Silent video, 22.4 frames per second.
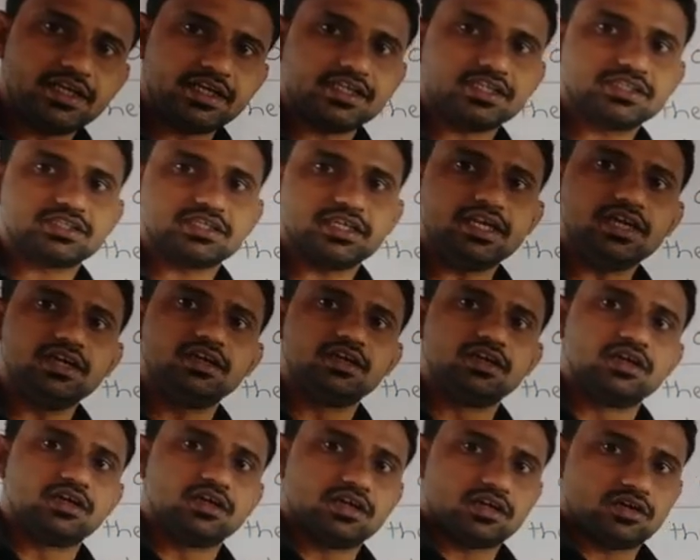it is
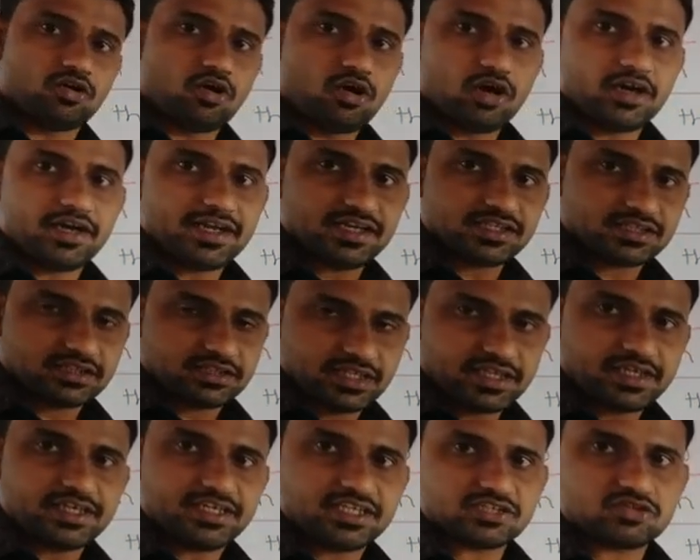called
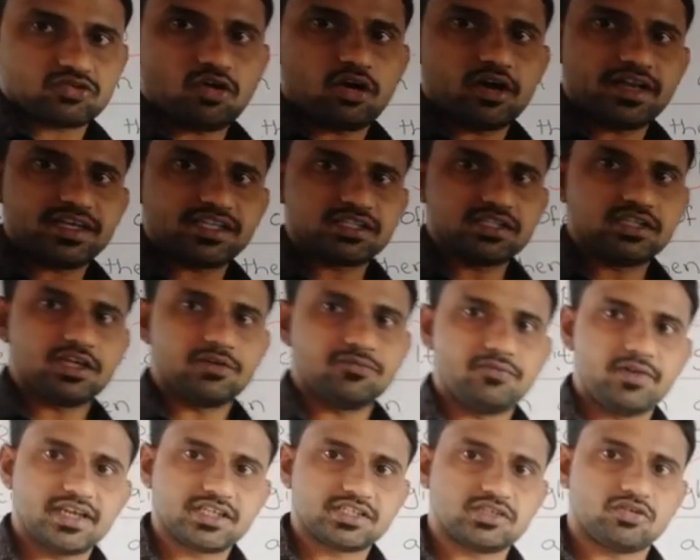as a
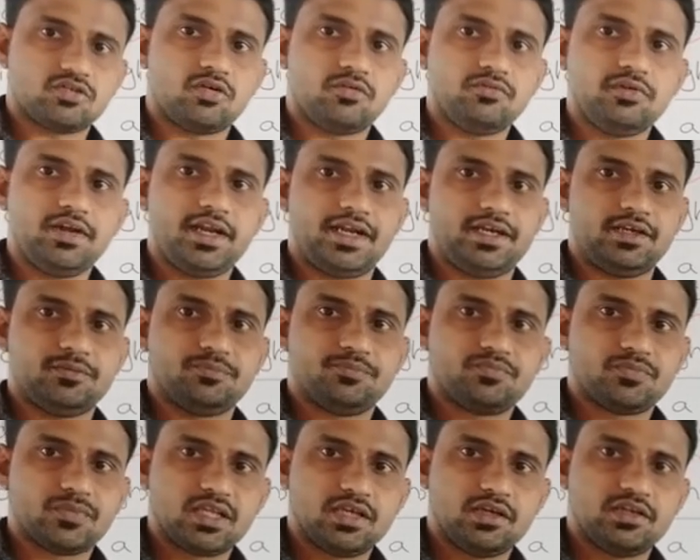reflection of light.
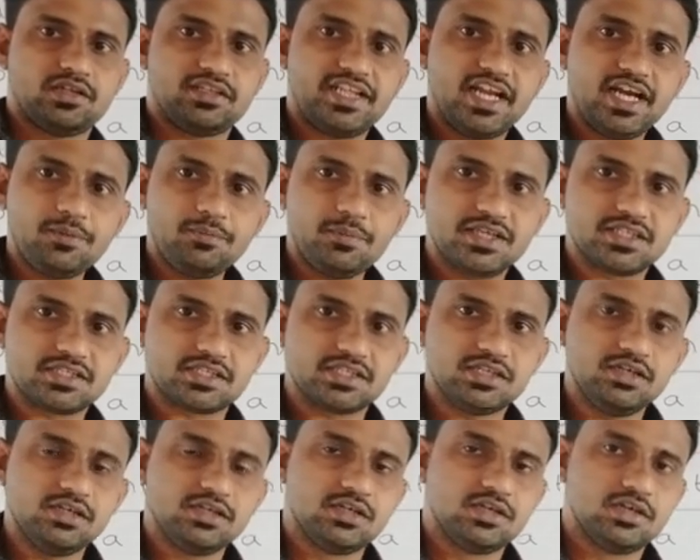That
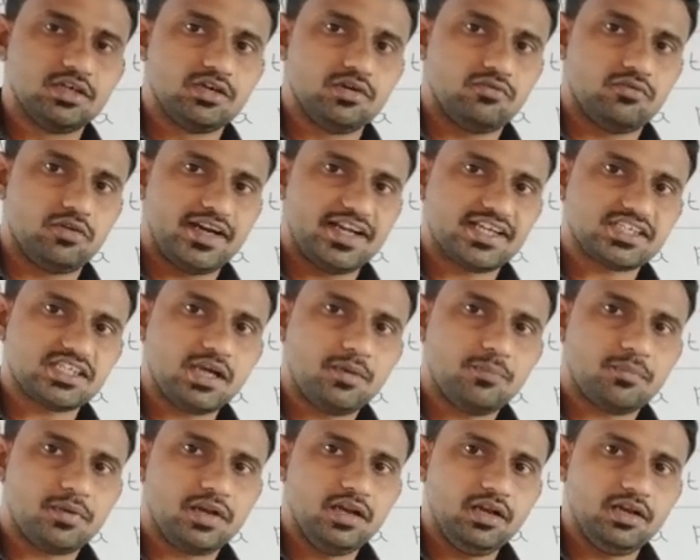means, for
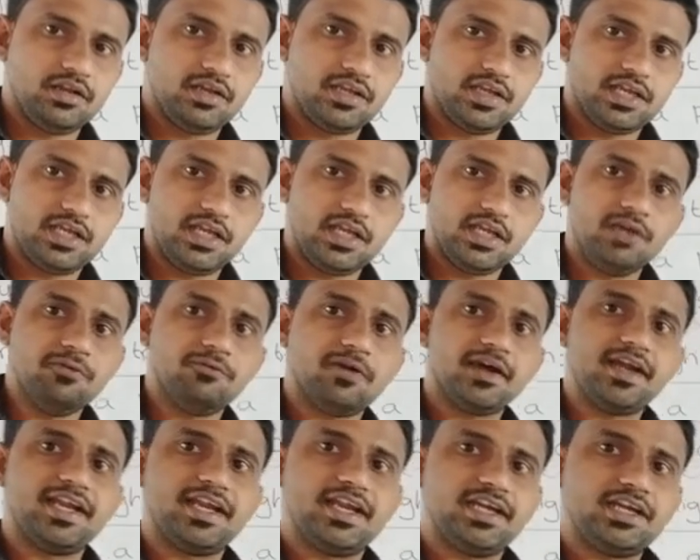example,
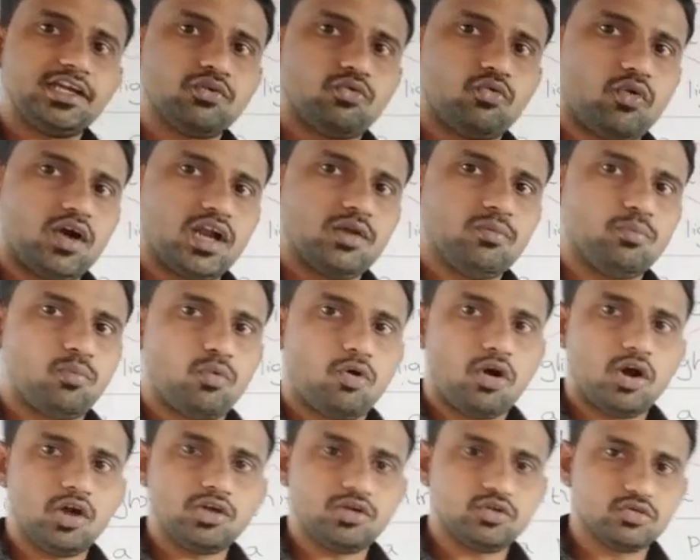if I hit one
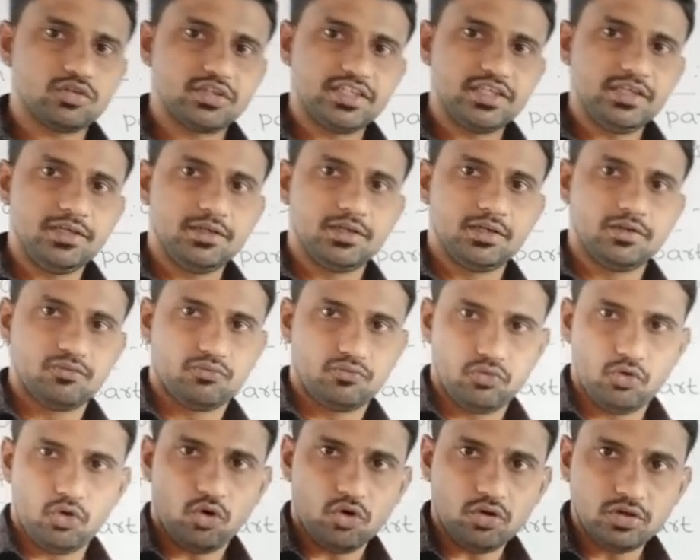ball to the
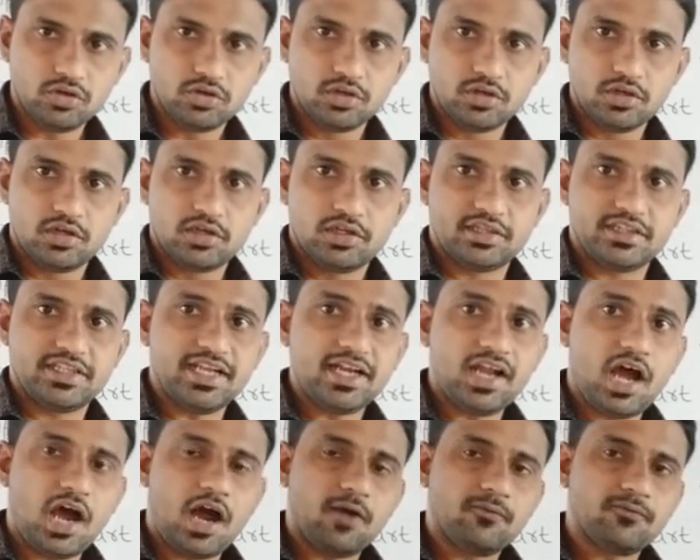floor,
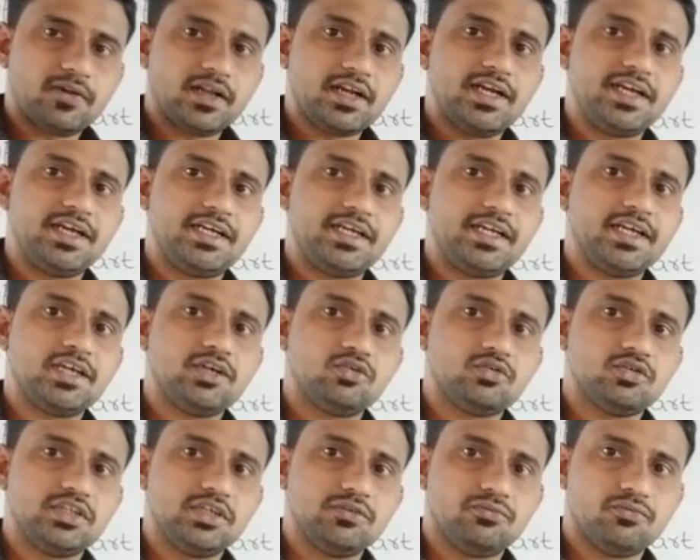then after
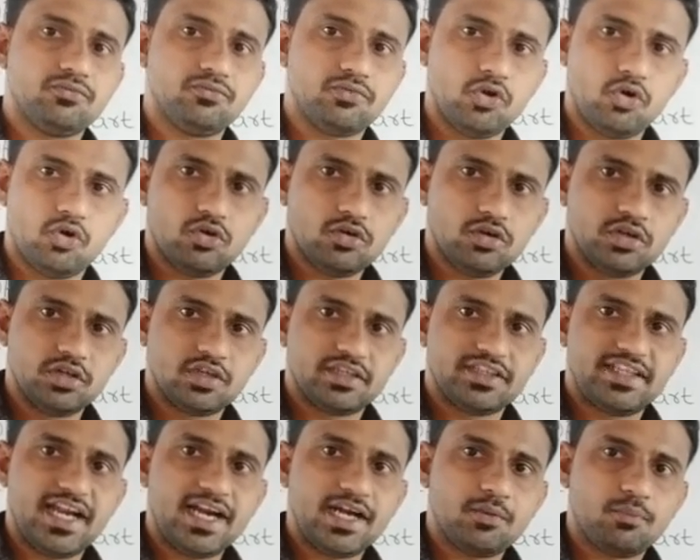hitting to the
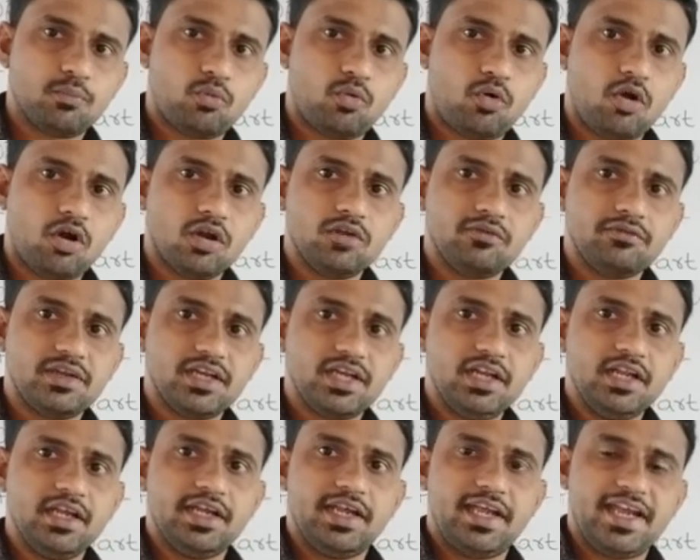floor, that ball
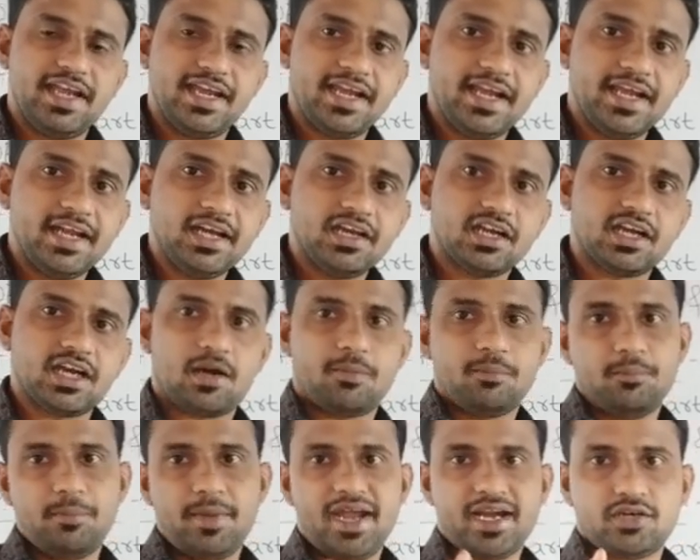will again
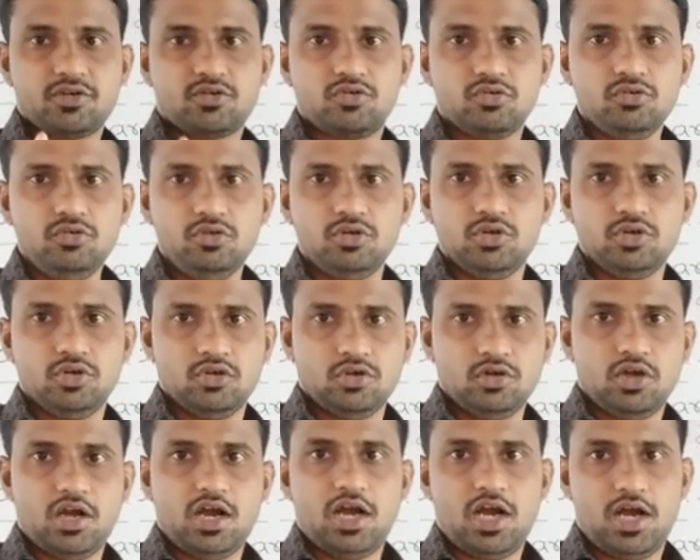come back to
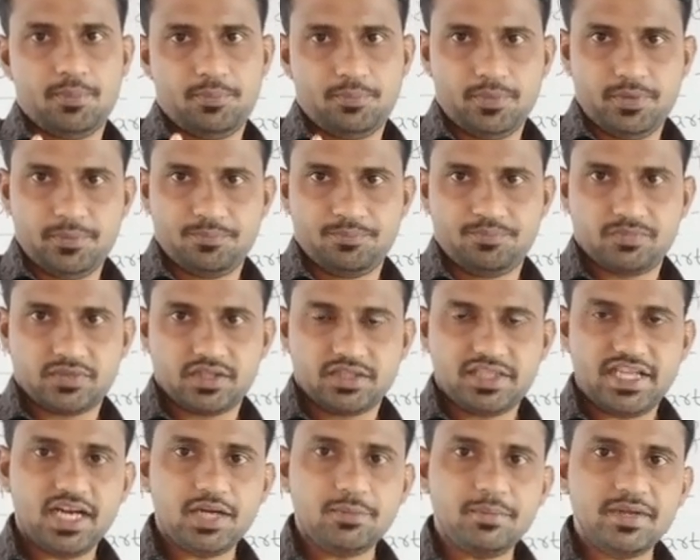
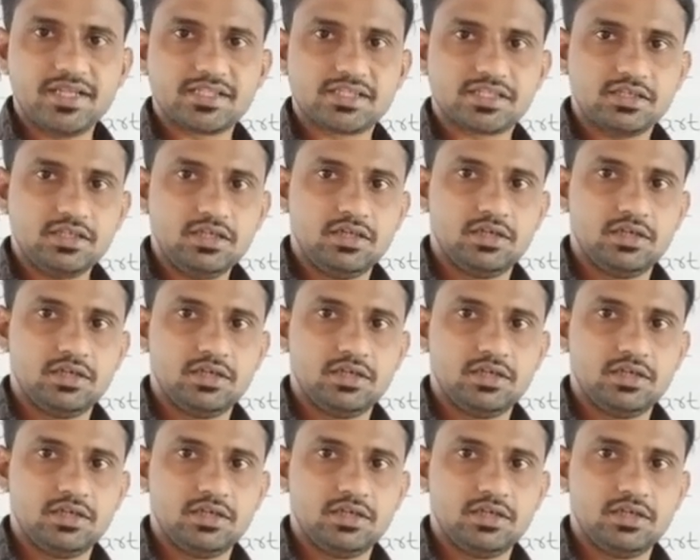up. That means